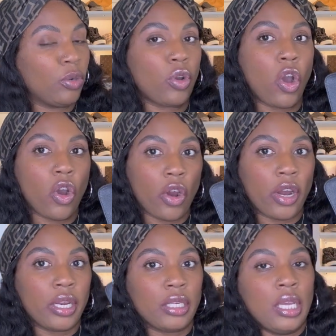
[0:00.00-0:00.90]

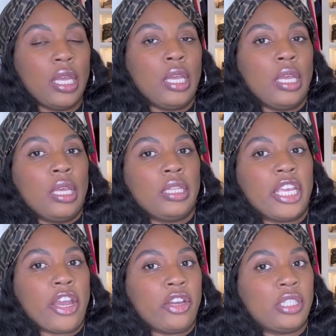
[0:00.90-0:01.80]
card, the
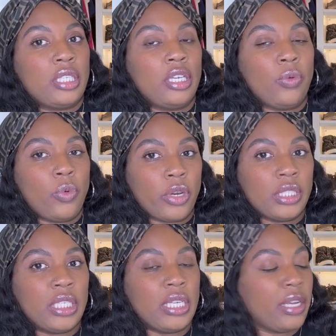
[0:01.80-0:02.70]
guarantee, your
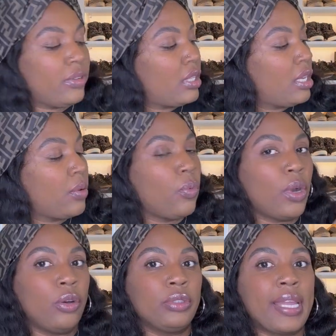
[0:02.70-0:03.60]
warranty and everything.
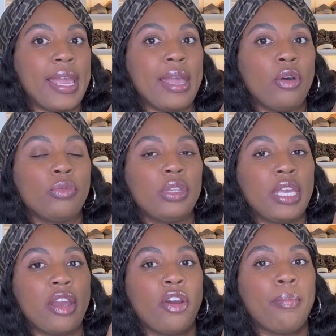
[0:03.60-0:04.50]
Well, now
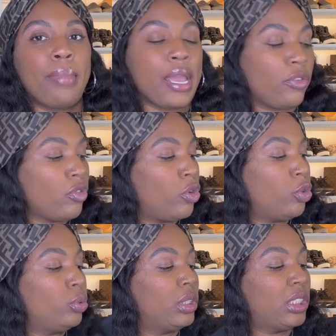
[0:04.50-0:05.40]
they're
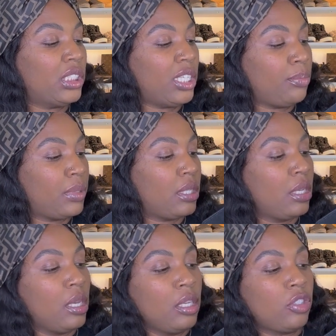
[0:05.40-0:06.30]
microchipped.
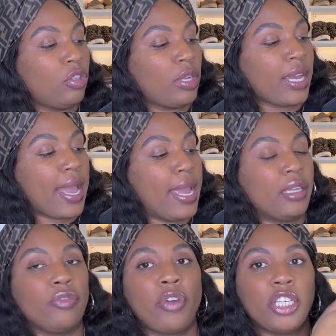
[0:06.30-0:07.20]
So like I had
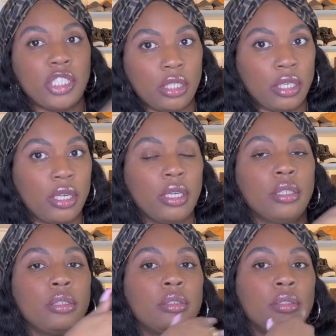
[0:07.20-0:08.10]
to register
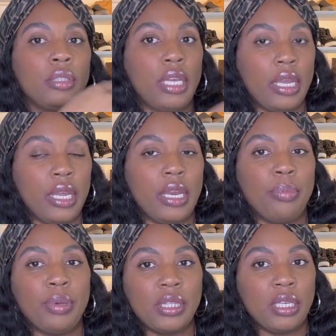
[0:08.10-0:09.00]
and they
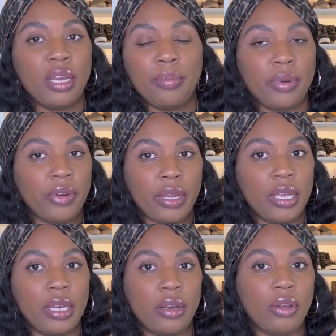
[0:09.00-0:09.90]
put the number in
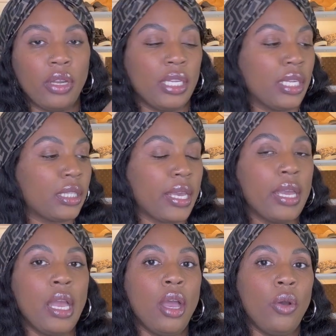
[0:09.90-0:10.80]
and all that like that,
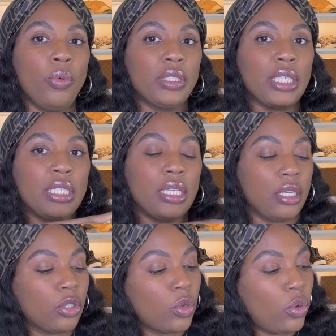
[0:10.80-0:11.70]
which I think
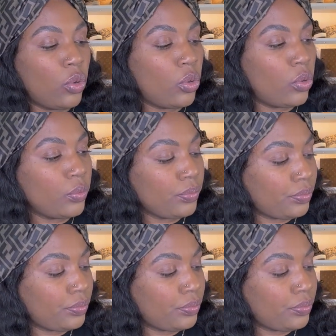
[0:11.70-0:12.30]
is cool